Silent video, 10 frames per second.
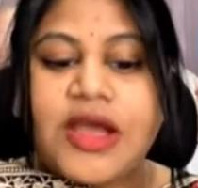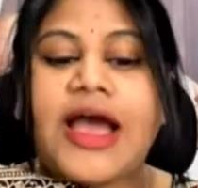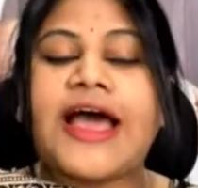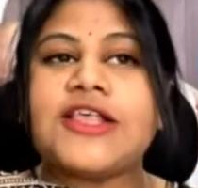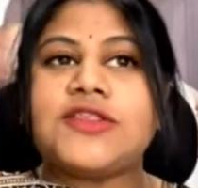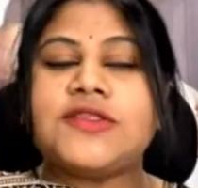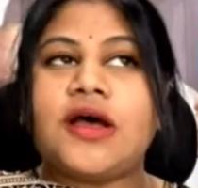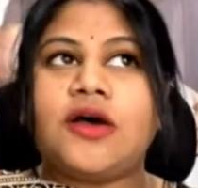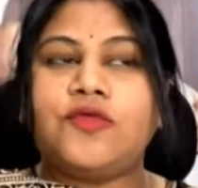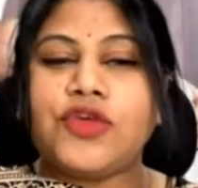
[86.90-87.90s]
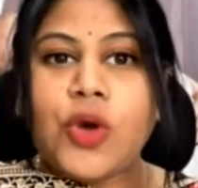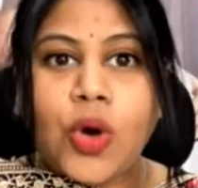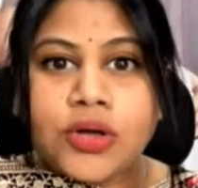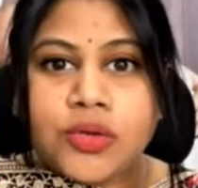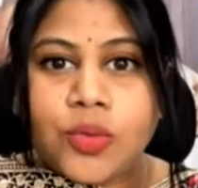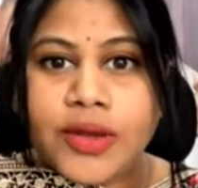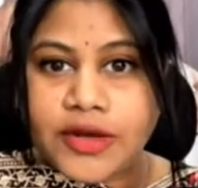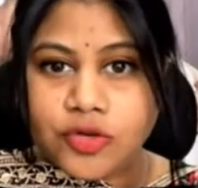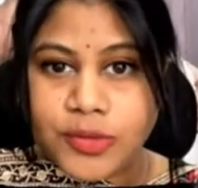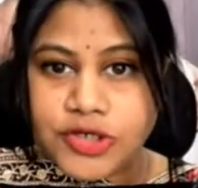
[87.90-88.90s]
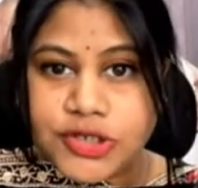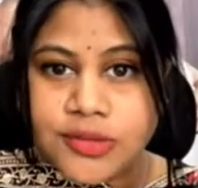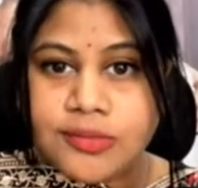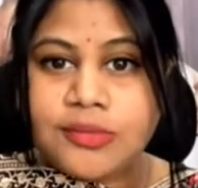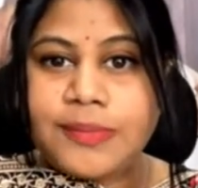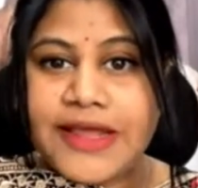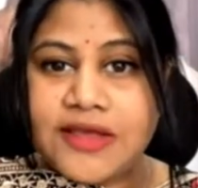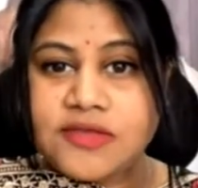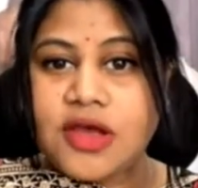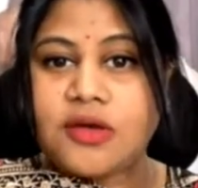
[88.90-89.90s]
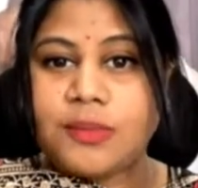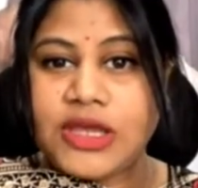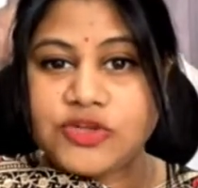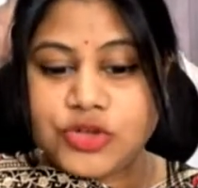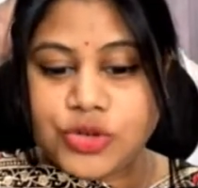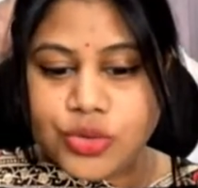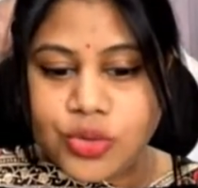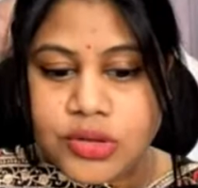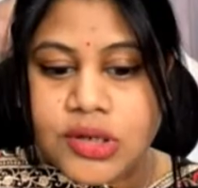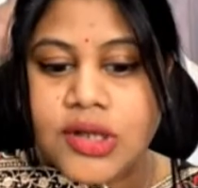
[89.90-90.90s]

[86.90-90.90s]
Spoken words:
As we all know, endometrium plays a major role.